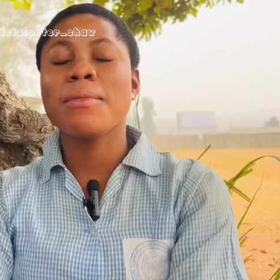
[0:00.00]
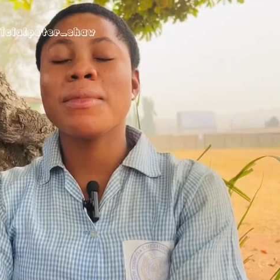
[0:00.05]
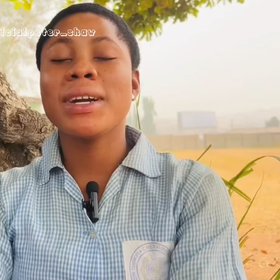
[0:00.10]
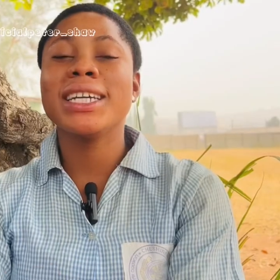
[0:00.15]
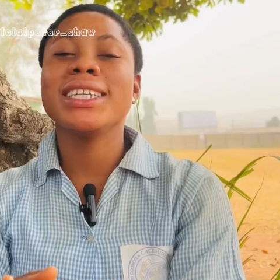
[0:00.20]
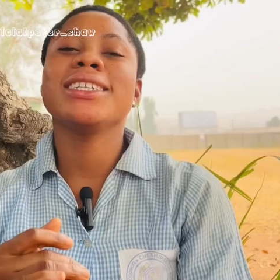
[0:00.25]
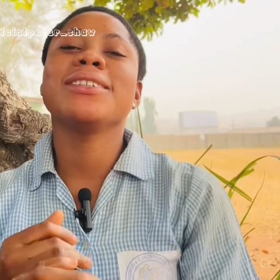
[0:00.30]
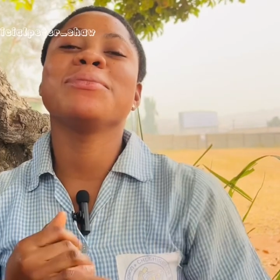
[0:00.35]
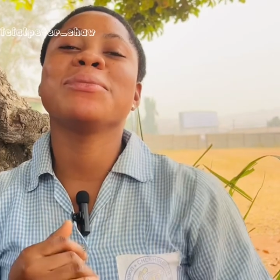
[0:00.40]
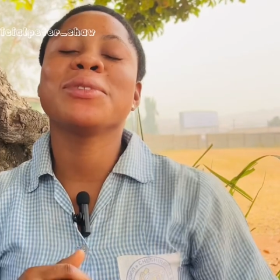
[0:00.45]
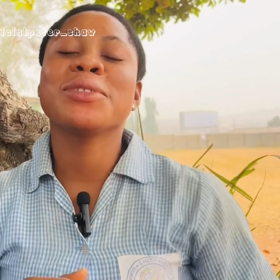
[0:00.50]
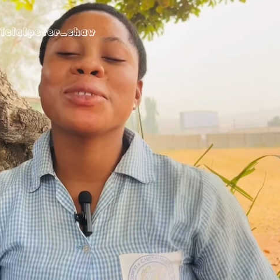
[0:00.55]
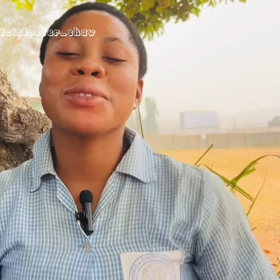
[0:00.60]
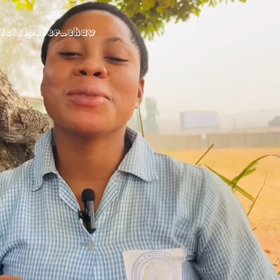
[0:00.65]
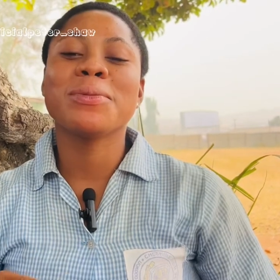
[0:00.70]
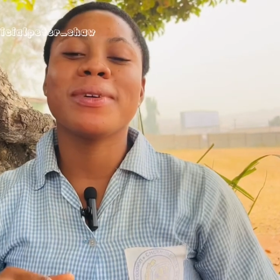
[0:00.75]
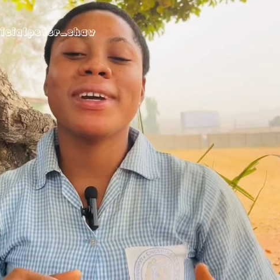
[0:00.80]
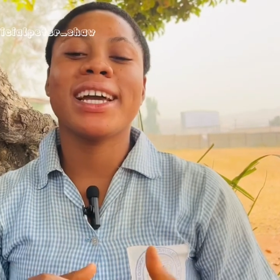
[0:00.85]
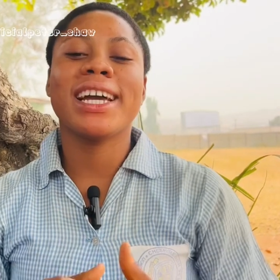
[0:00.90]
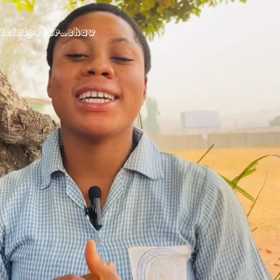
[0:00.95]
My name is
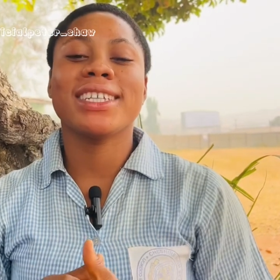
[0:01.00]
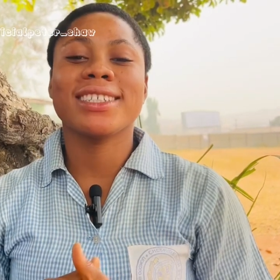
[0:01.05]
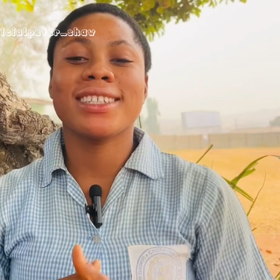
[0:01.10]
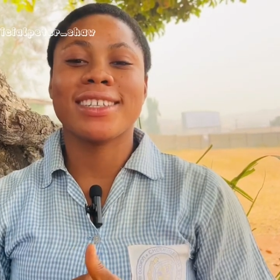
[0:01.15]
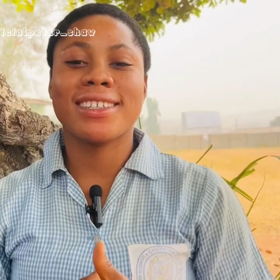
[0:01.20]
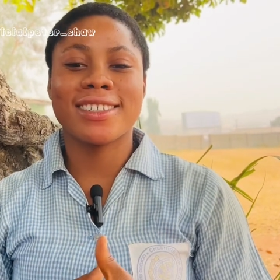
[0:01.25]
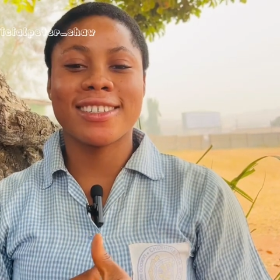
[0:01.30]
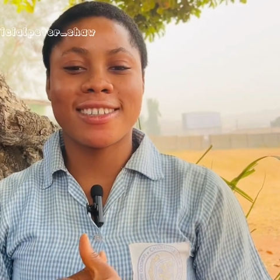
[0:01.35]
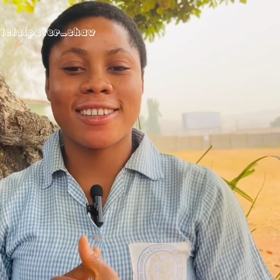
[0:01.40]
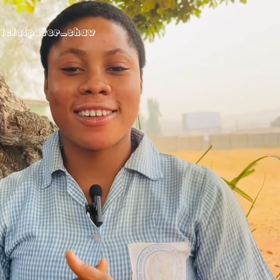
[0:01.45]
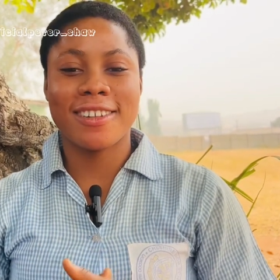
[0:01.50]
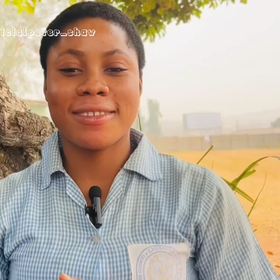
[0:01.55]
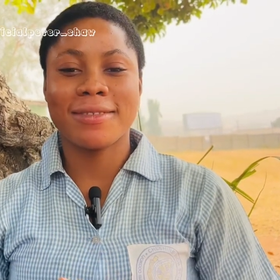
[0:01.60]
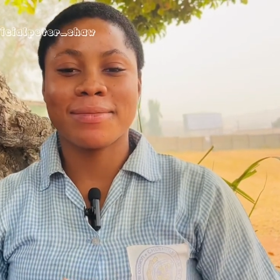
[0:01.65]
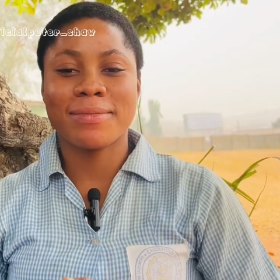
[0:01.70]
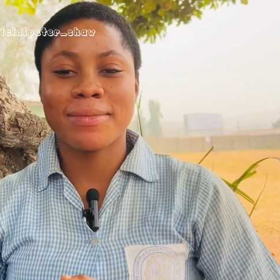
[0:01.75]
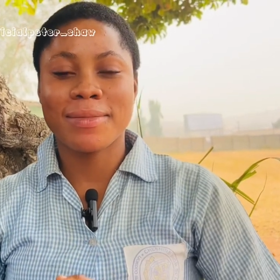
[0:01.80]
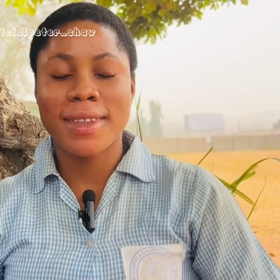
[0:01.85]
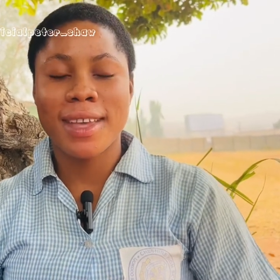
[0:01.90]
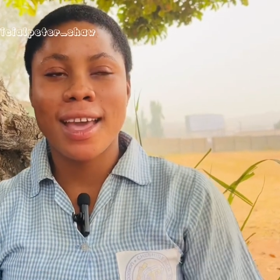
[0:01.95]
Tobias Esther.
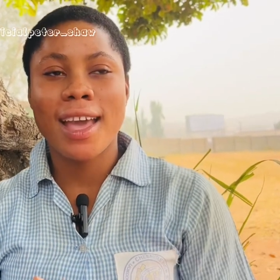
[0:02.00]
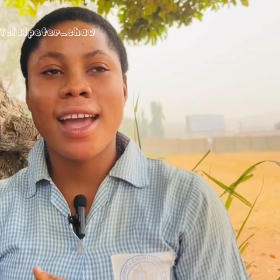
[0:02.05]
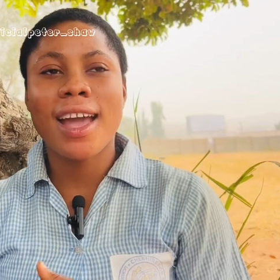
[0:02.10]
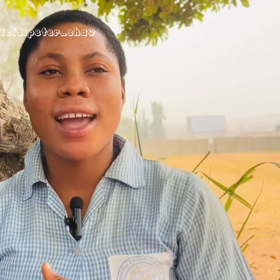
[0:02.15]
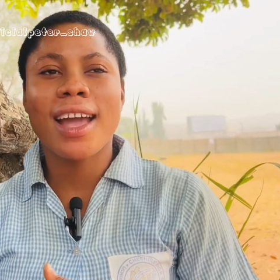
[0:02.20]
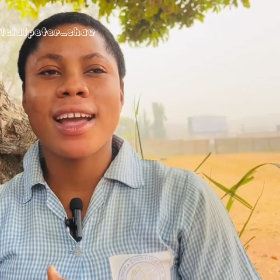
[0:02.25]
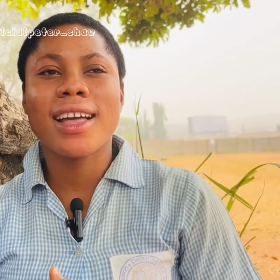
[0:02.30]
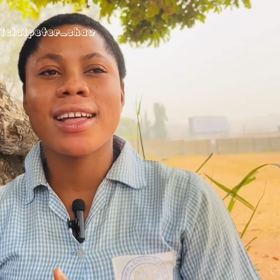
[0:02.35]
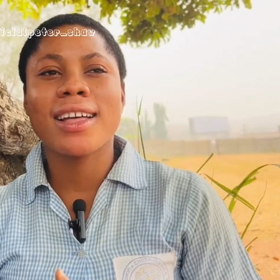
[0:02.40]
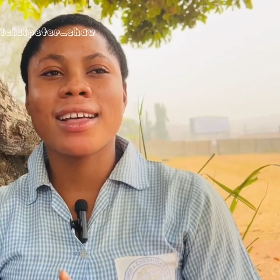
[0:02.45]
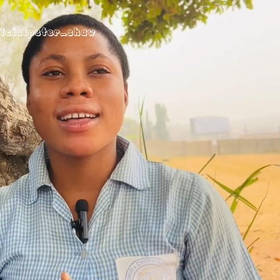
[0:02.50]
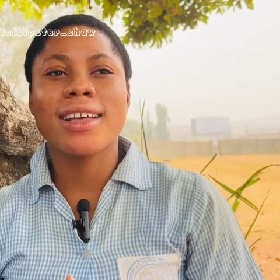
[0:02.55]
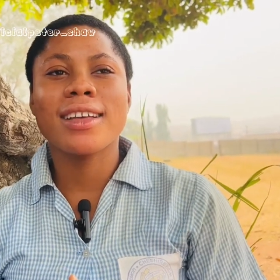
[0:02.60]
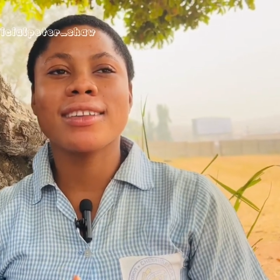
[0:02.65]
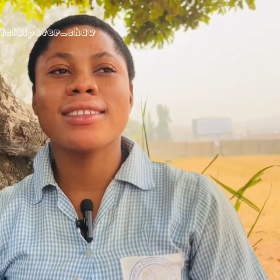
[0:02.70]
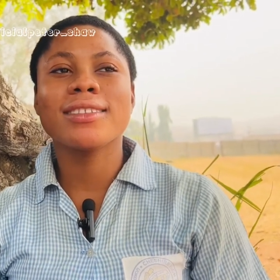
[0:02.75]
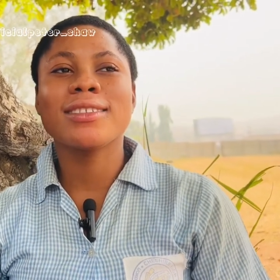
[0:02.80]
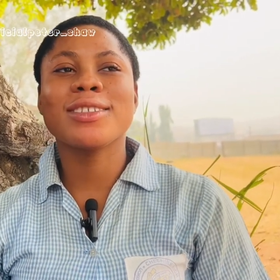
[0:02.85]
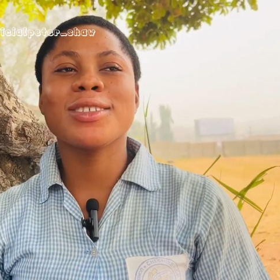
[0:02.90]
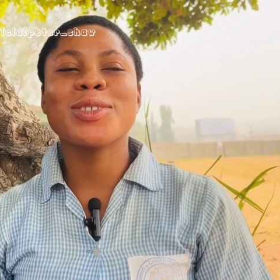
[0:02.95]

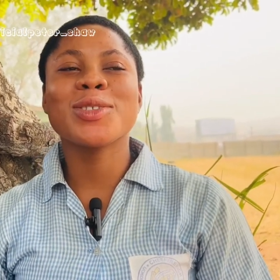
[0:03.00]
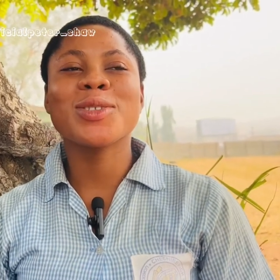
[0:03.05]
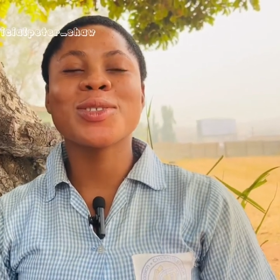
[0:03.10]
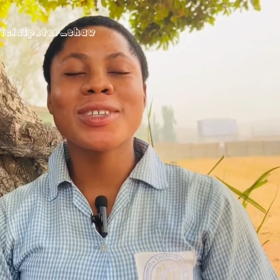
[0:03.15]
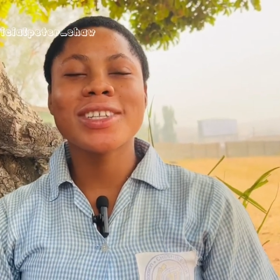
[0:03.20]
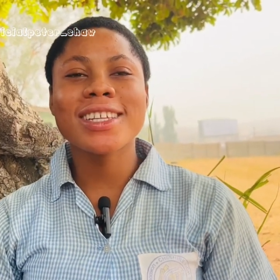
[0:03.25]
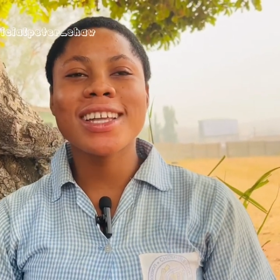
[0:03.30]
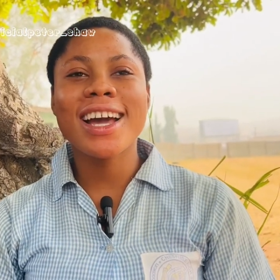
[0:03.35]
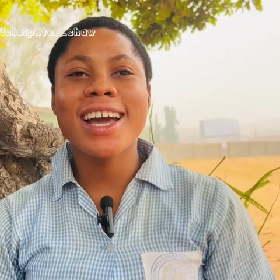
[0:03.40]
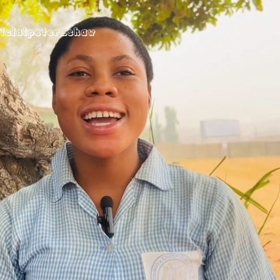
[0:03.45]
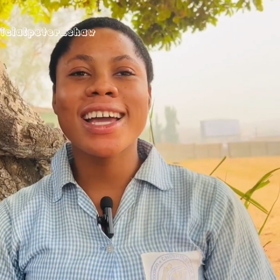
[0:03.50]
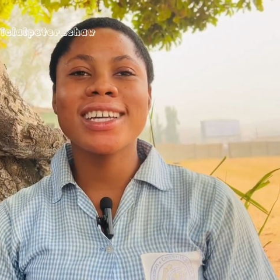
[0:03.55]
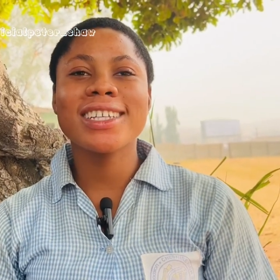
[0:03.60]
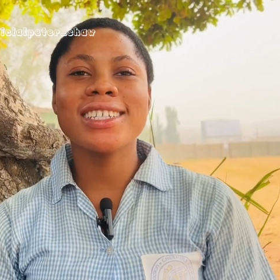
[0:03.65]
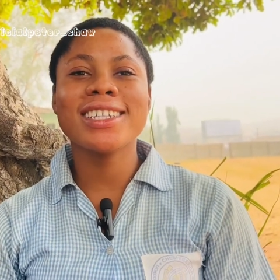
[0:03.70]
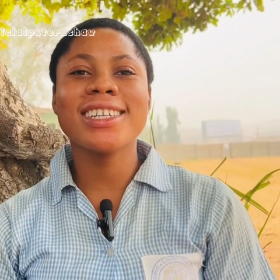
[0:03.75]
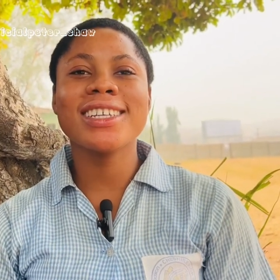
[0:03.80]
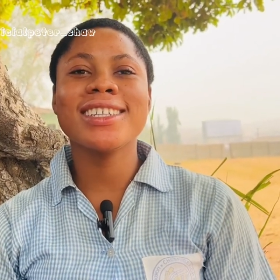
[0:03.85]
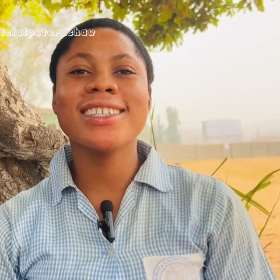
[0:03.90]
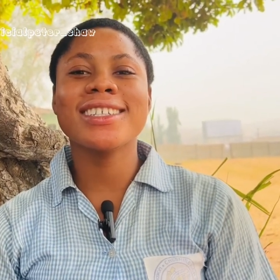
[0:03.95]
The
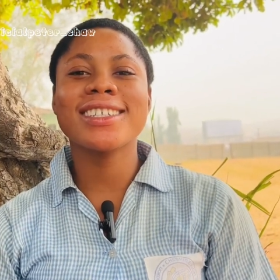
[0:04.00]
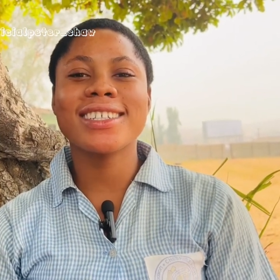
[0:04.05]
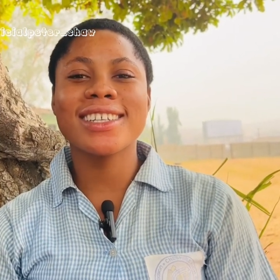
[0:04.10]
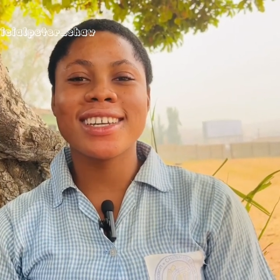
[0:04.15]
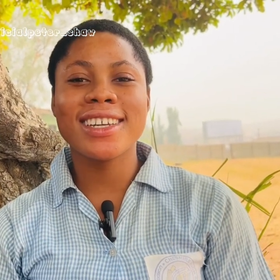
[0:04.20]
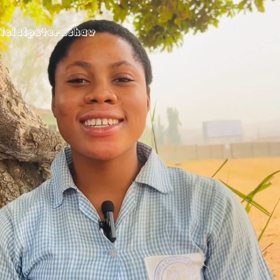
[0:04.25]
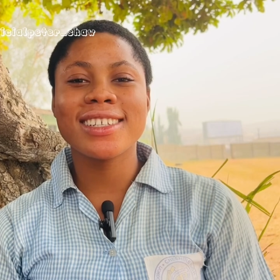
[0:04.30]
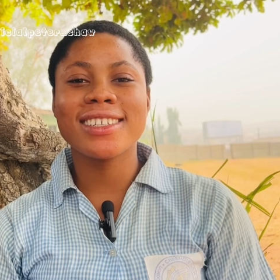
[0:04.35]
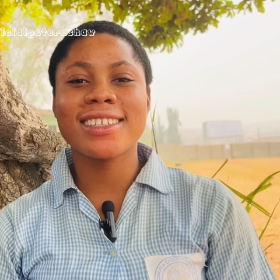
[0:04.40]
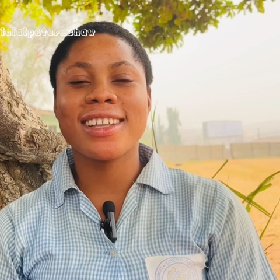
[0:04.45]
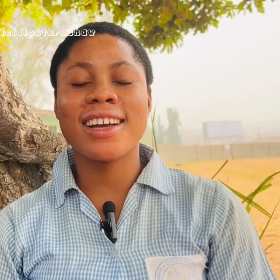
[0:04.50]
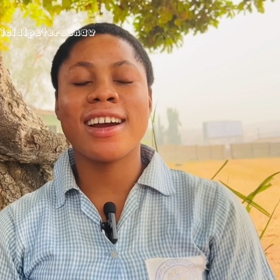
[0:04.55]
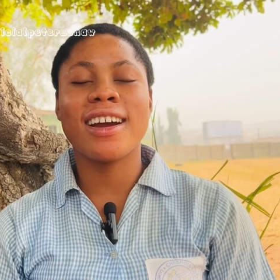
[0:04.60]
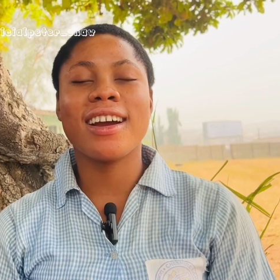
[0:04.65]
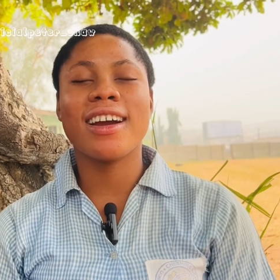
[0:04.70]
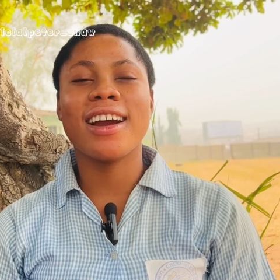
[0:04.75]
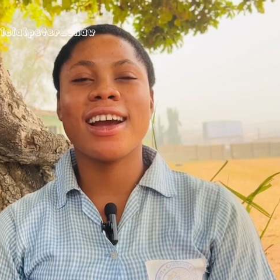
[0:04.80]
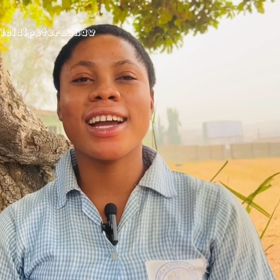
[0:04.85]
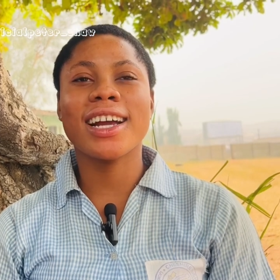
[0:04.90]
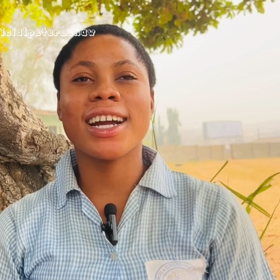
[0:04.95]
society thinks that